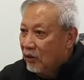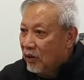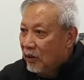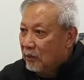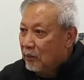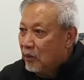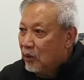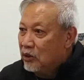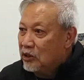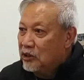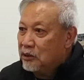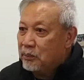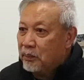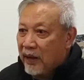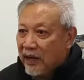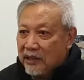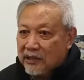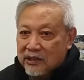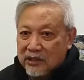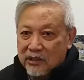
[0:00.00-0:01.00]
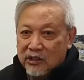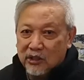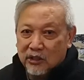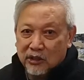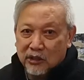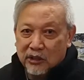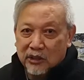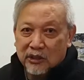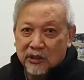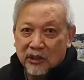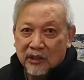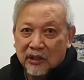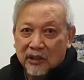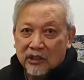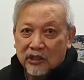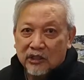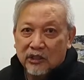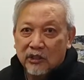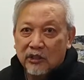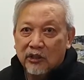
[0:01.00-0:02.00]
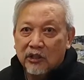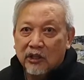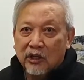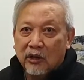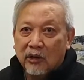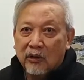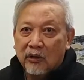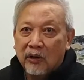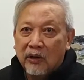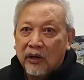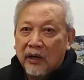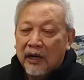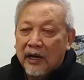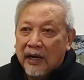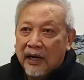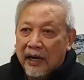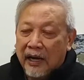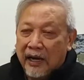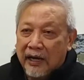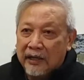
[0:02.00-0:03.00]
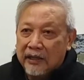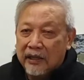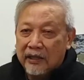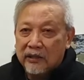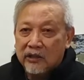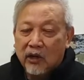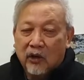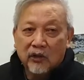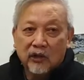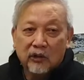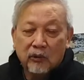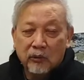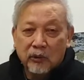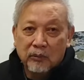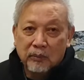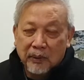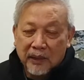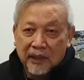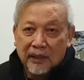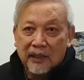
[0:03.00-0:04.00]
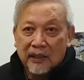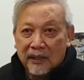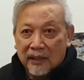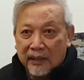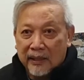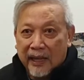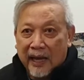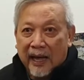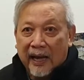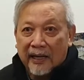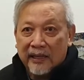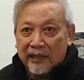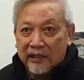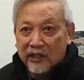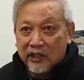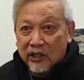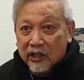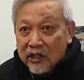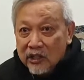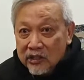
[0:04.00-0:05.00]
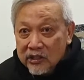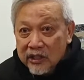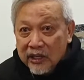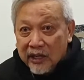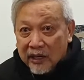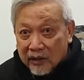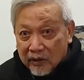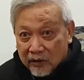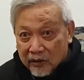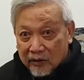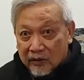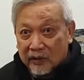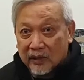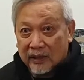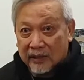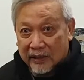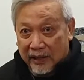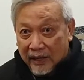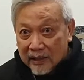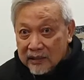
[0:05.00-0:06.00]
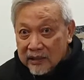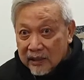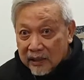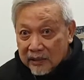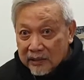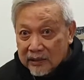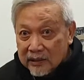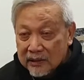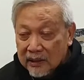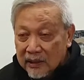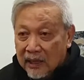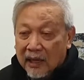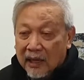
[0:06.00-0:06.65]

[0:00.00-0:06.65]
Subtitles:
a more spacious studio, and the total would be 9 years here at Essex.